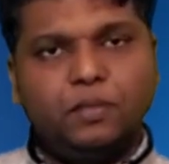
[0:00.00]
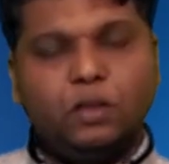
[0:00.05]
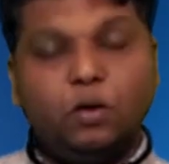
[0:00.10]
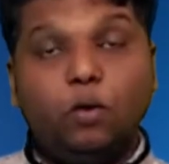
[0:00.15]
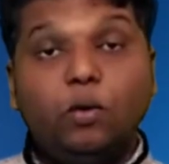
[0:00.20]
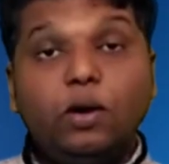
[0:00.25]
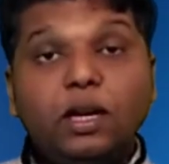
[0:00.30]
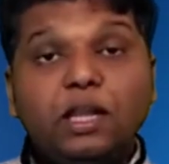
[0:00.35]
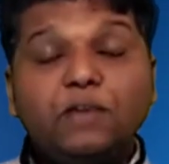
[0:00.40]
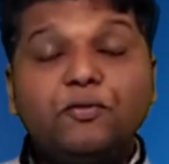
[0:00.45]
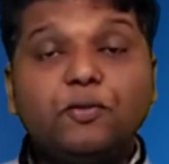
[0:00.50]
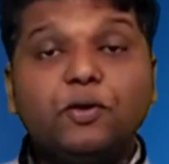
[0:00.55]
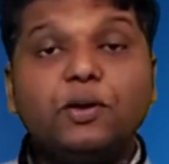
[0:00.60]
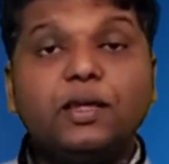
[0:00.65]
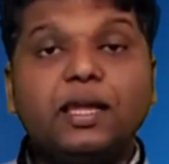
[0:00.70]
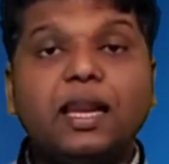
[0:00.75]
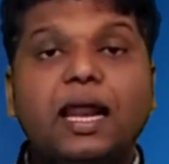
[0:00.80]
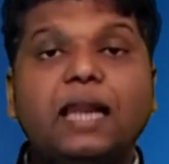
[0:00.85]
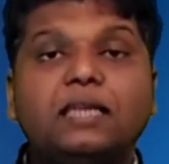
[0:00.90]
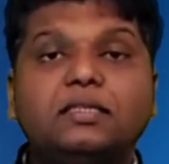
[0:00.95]
Only for
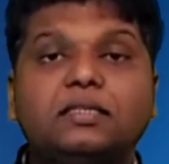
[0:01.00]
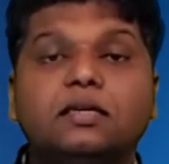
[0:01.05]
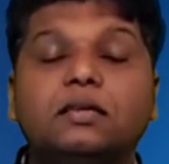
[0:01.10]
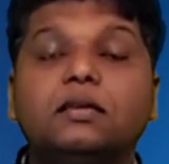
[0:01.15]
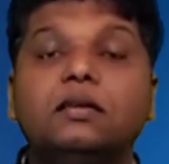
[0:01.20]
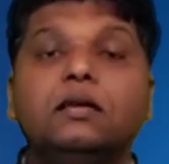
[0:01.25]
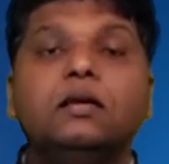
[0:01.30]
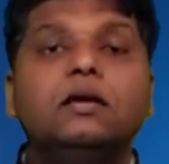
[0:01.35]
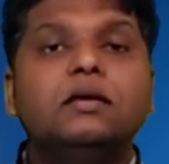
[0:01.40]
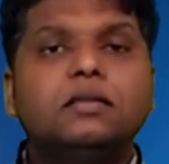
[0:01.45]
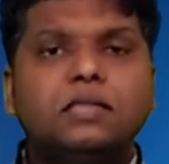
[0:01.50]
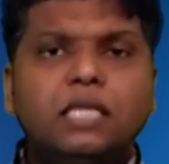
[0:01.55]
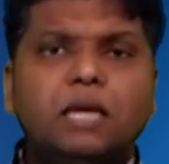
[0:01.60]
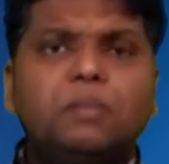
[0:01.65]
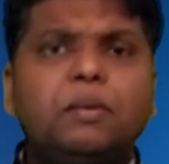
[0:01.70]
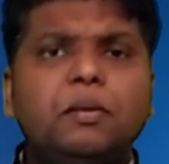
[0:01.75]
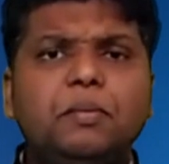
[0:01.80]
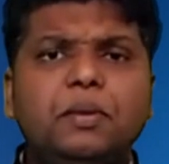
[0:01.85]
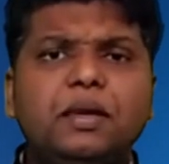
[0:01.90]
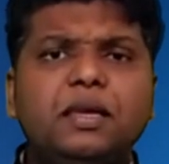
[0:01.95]
your answer, they
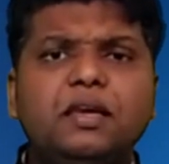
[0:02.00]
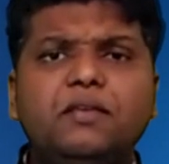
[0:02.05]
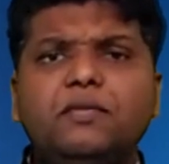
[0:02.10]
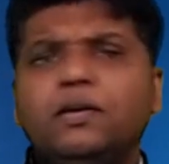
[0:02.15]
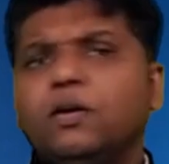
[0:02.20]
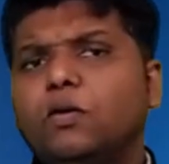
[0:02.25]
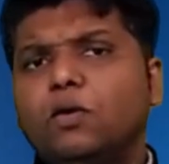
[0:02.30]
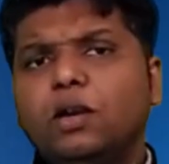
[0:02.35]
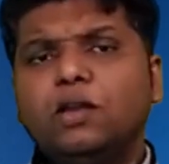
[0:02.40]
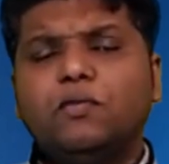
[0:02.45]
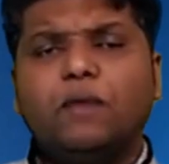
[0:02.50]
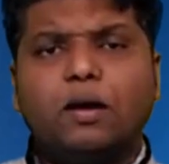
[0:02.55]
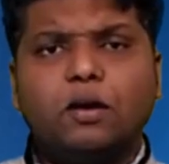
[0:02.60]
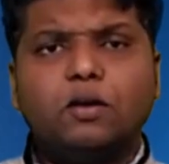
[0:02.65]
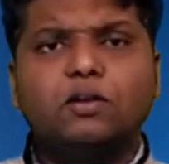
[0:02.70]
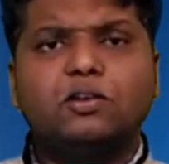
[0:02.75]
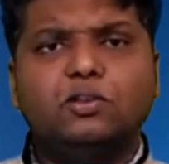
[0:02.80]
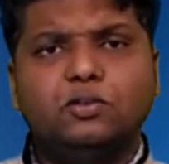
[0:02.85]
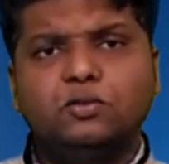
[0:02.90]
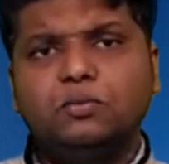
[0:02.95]
may be giving only 1
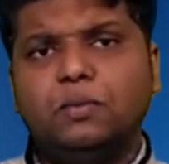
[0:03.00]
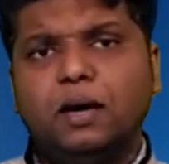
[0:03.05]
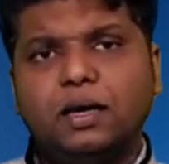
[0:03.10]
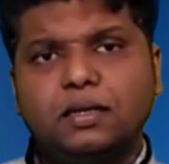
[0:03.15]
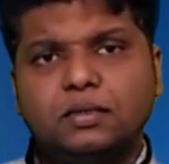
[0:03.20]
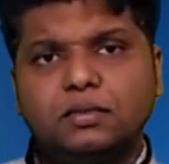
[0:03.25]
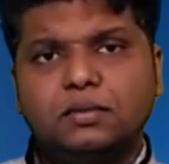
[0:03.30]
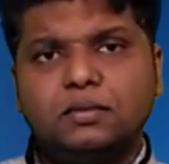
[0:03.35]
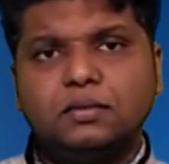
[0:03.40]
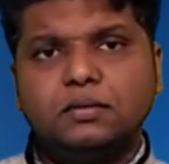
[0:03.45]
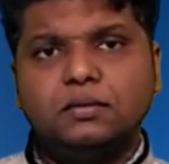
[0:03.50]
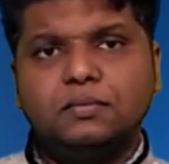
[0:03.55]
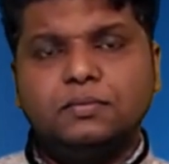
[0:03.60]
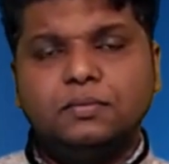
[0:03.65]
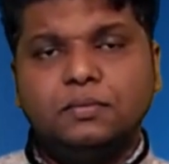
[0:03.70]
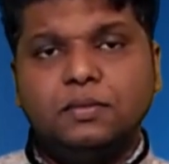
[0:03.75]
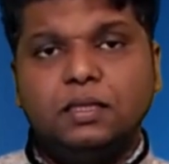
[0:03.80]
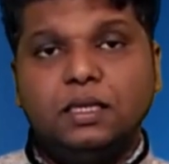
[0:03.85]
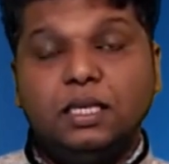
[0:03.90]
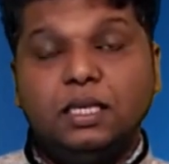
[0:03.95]
or 2 marks,
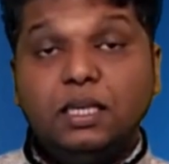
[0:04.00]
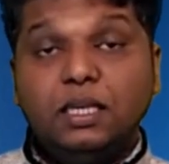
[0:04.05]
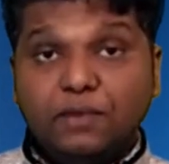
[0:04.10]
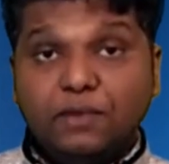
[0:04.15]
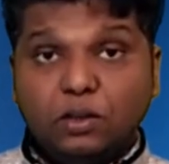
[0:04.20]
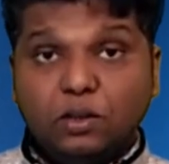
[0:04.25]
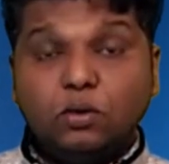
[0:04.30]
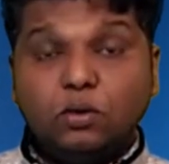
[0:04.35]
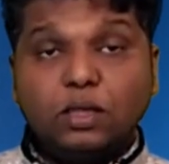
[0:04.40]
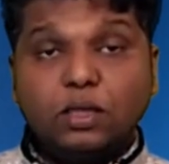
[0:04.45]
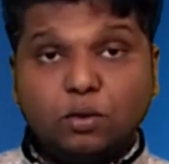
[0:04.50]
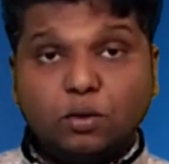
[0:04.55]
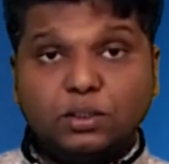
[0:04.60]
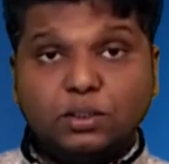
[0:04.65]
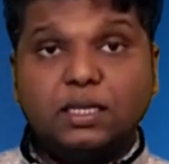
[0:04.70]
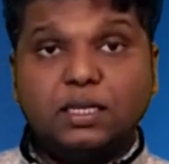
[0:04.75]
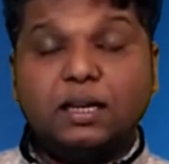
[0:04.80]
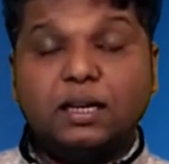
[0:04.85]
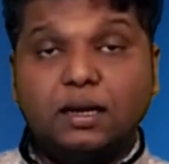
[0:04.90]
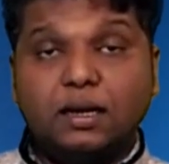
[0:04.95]
even though the
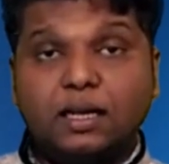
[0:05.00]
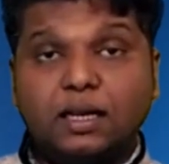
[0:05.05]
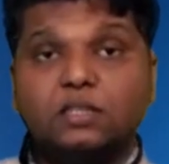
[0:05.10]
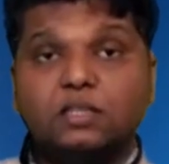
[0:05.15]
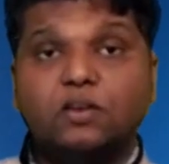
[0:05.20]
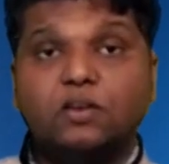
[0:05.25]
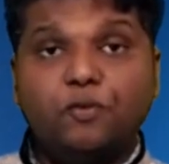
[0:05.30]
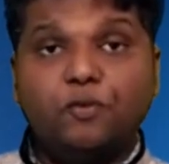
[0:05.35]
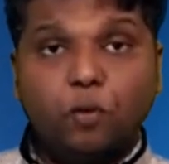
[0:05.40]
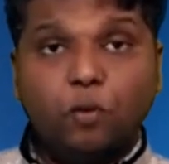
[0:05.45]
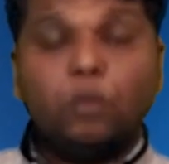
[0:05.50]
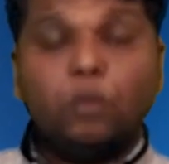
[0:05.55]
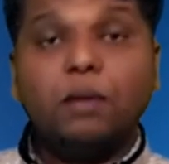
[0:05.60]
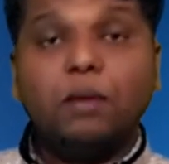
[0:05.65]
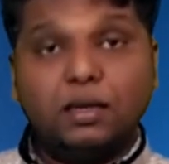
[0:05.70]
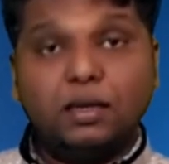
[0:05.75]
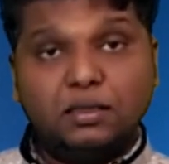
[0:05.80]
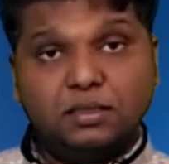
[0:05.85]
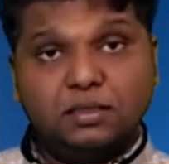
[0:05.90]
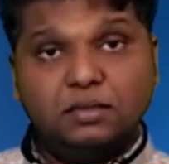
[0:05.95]
question contains of 4
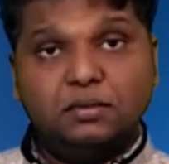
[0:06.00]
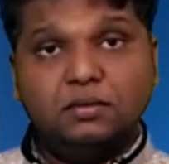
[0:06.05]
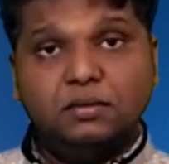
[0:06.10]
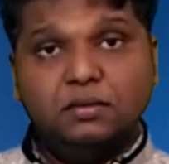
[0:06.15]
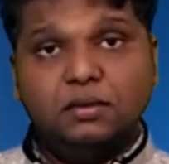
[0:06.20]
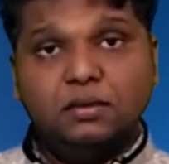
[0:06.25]
marks.